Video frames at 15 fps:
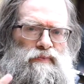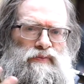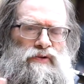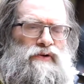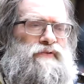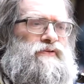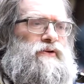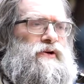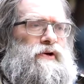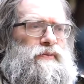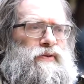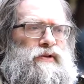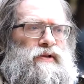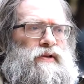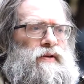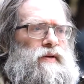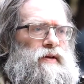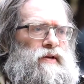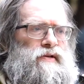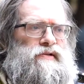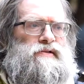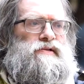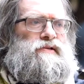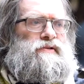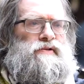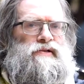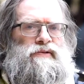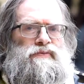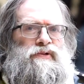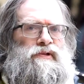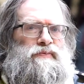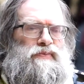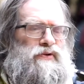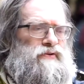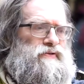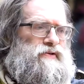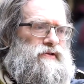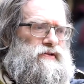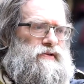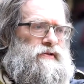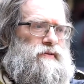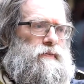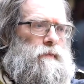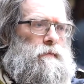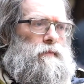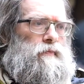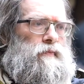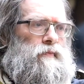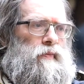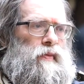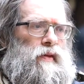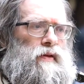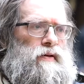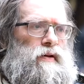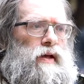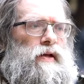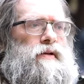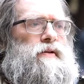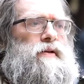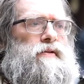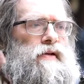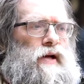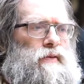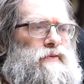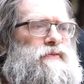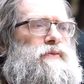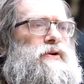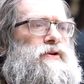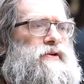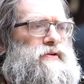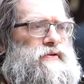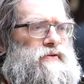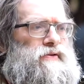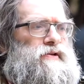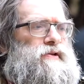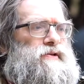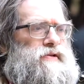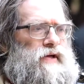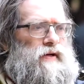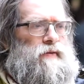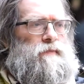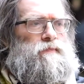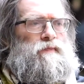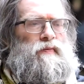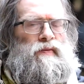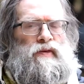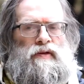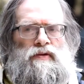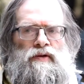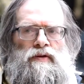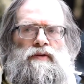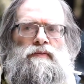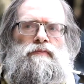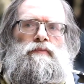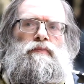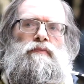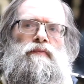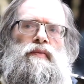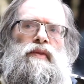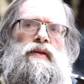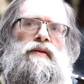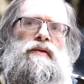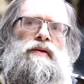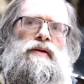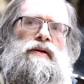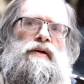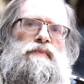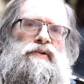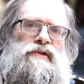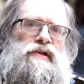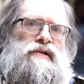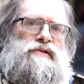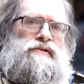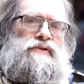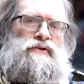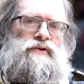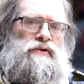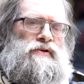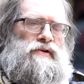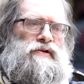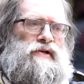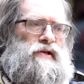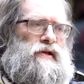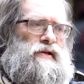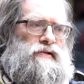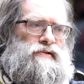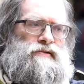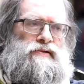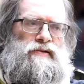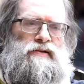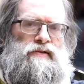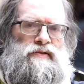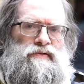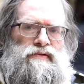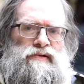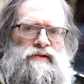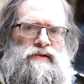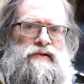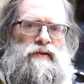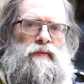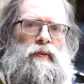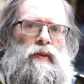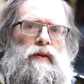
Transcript: proverbial synonym with poverty, right, like the time of Mother Teresa, yeah, you know. But that's no longer the case. No. You see,